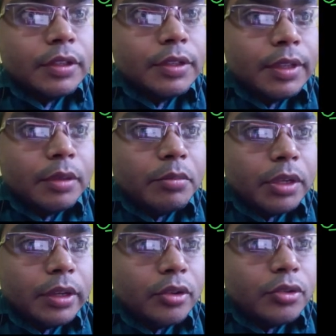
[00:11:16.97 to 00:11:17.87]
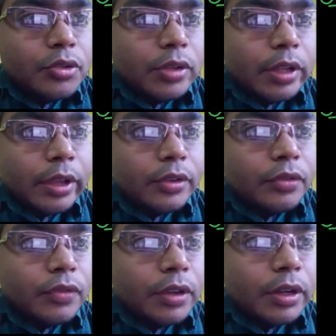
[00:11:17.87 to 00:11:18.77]
Same here also, electric
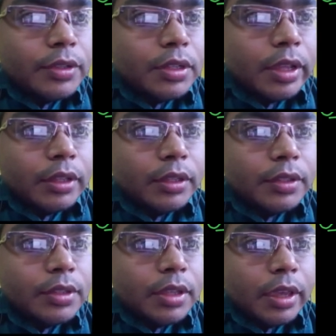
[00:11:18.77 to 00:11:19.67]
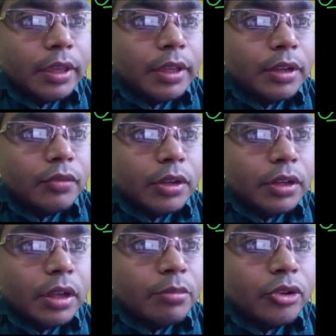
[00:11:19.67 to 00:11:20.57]
field is like this, angle will
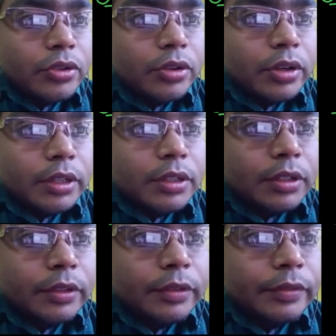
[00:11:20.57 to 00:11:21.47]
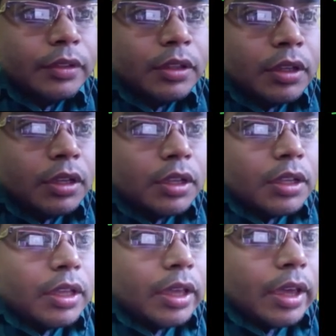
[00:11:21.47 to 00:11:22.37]
come out 90.
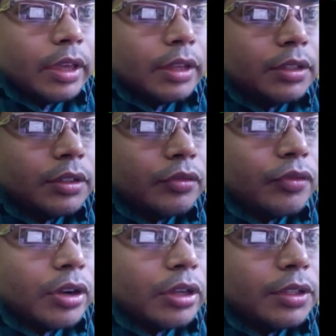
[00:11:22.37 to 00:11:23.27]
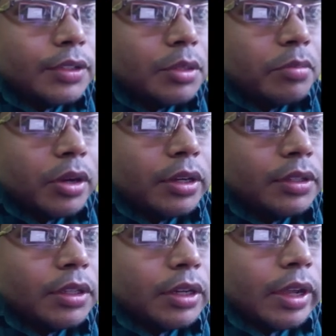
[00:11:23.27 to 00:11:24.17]
And for this part
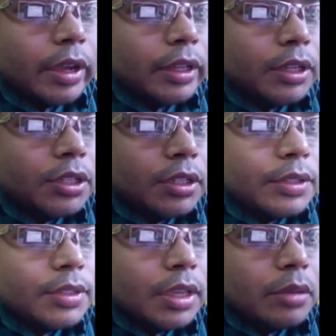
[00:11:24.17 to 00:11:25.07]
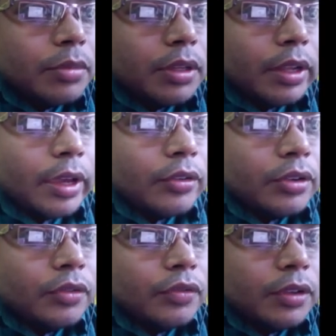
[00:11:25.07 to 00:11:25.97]
the direction is same,
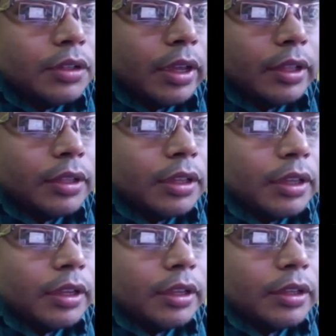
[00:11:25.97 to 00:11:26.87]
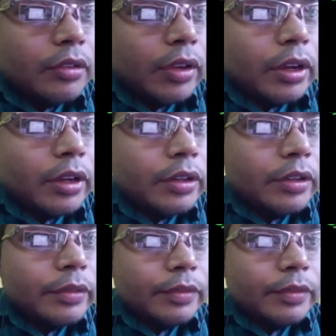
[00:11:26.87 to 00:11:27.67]
electric field and the area vector.